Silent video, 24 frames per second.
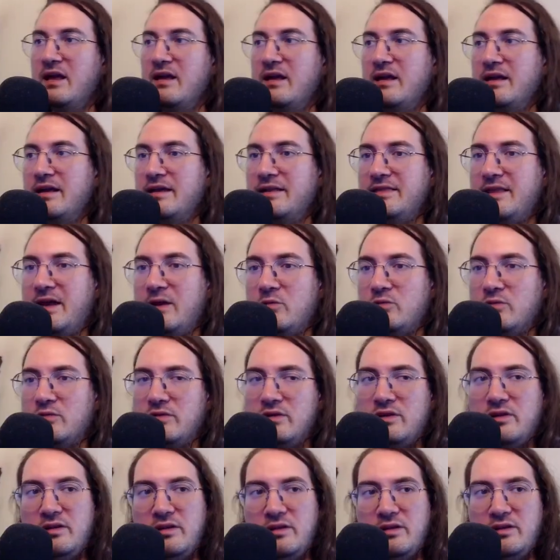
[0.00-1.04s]
Now,
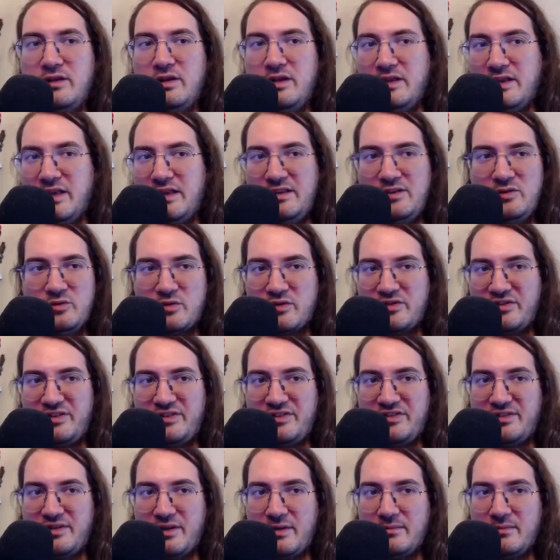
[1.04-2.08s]
in a Linux
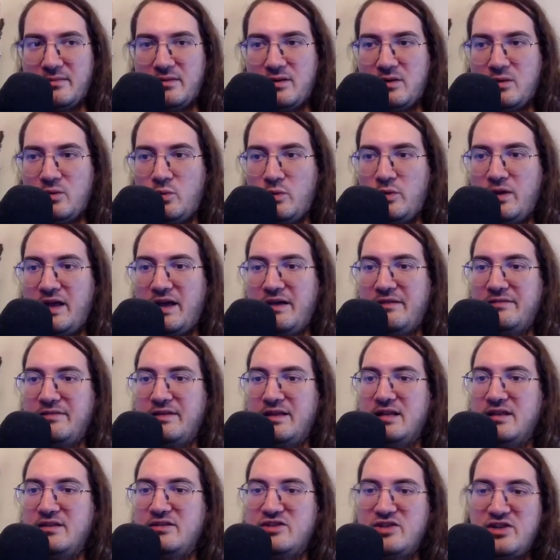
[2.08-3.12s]
system, we have
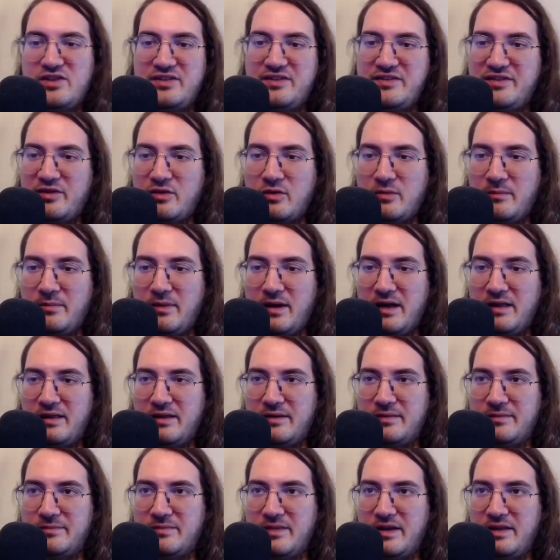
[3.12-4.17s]
the GCC
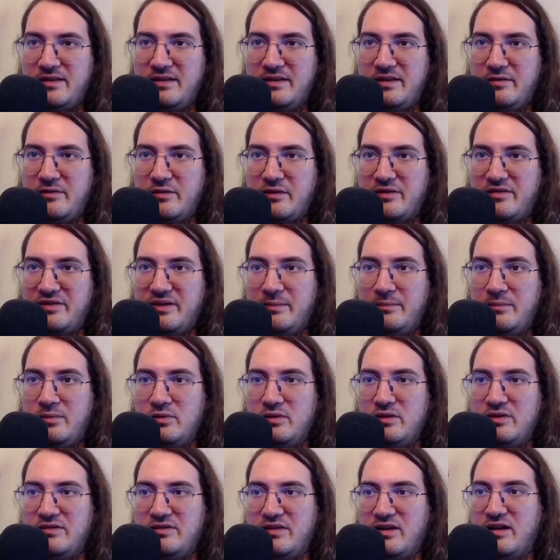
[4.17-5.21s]
compiler, and here, for example,
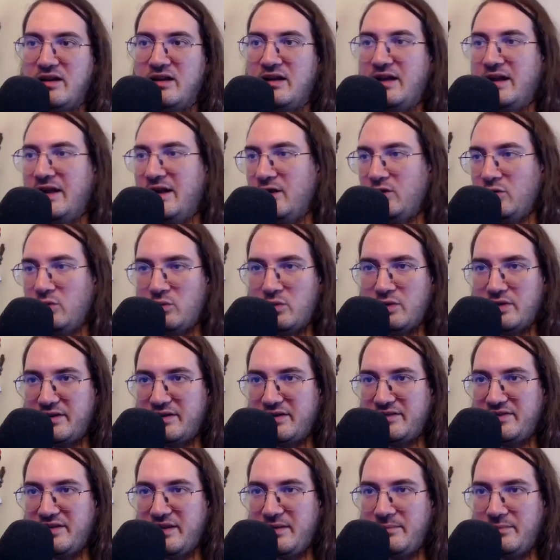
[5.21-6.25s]
is a hello world
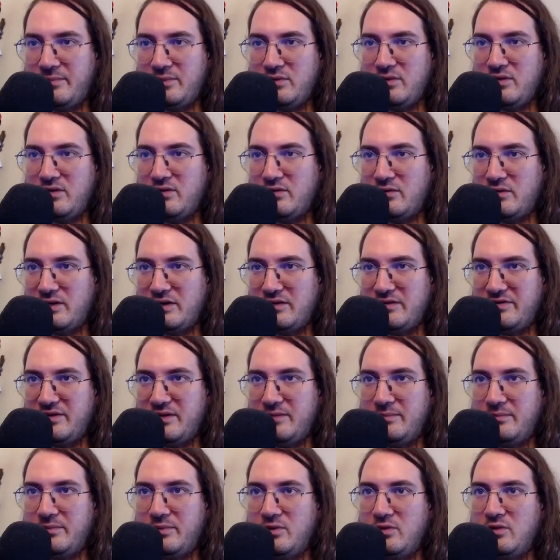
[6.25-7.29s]
example, really
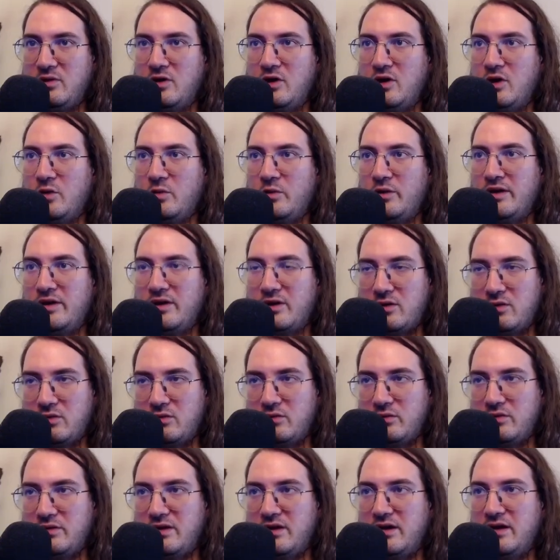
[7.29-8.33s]
simple. We
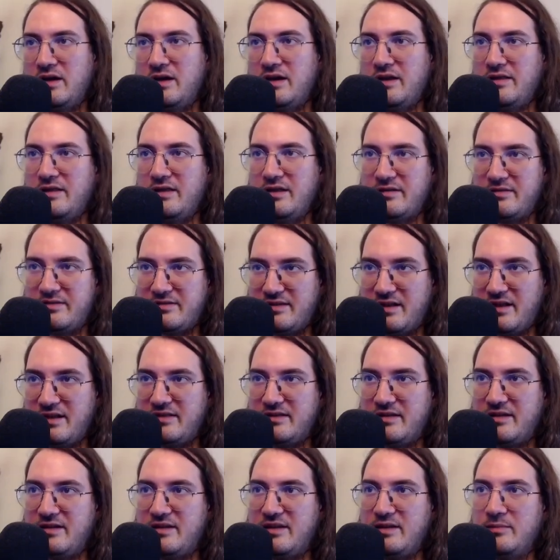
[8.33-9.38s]
include the
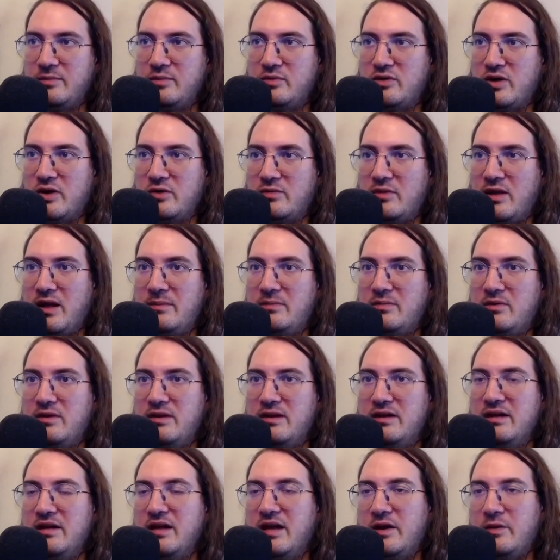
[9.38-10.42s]
standard input-out
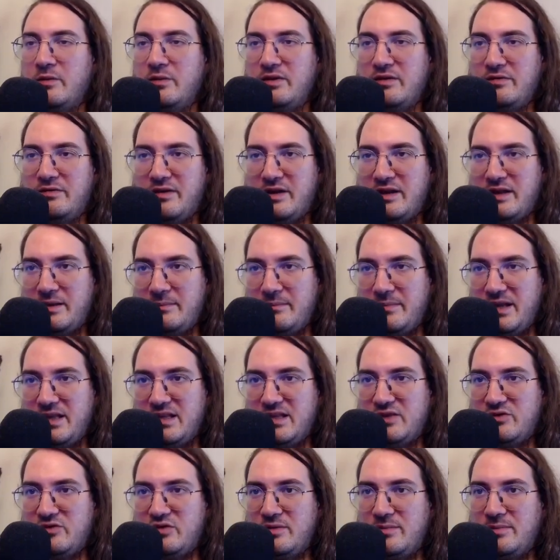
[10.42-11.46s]
library, we define a main
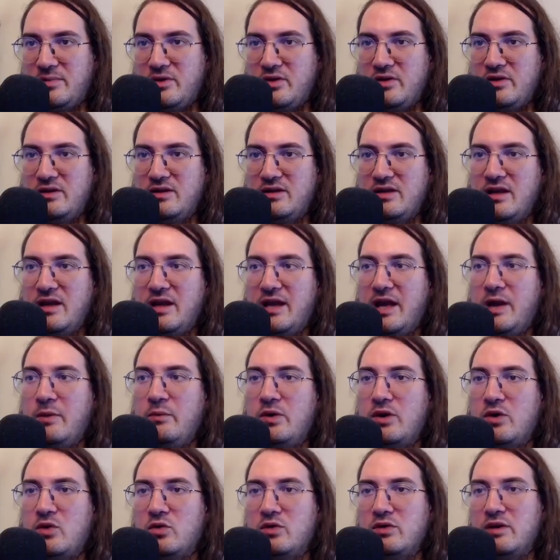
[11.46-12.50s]
entry point, and we
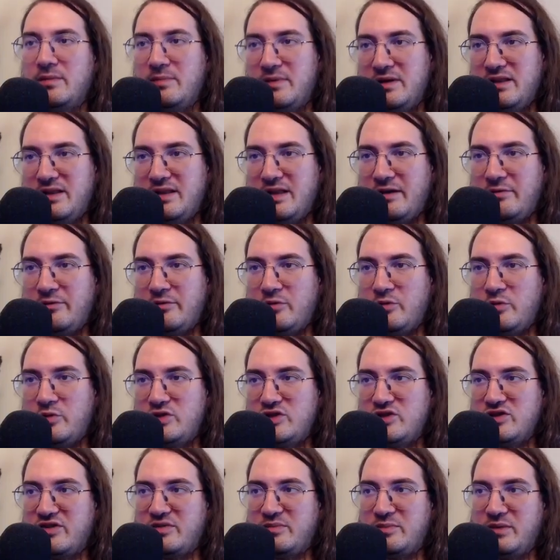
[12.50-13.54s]
call the printf, which
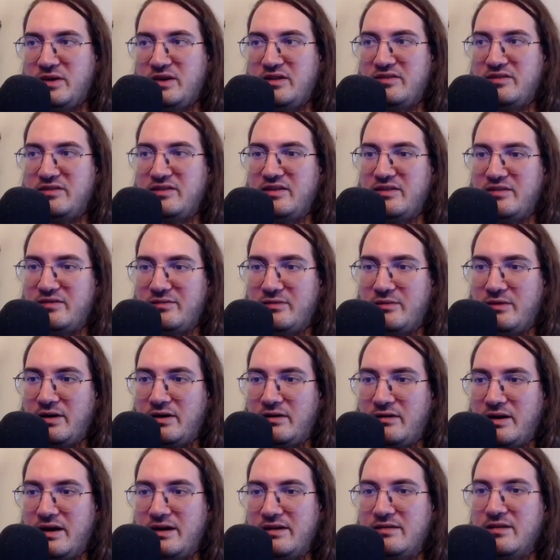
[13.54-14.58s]
just prints this string,
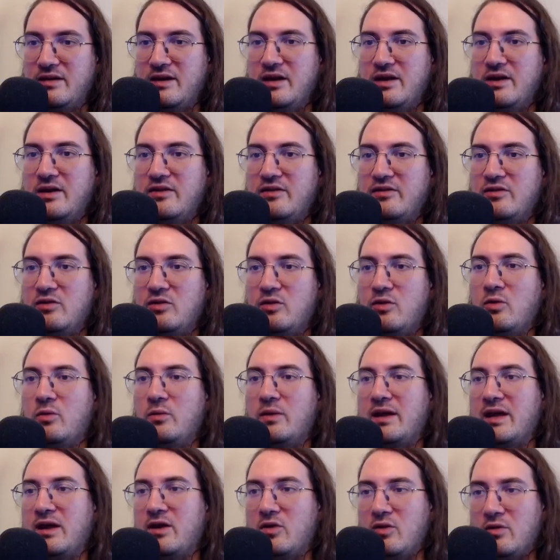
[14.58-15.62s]
right? So we
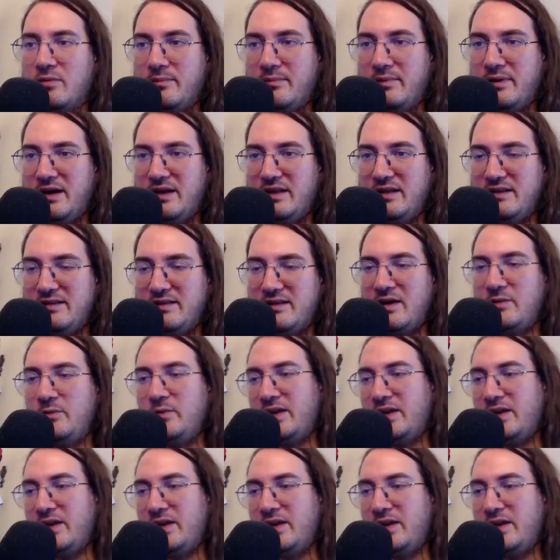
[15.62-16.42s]
can compile it and we can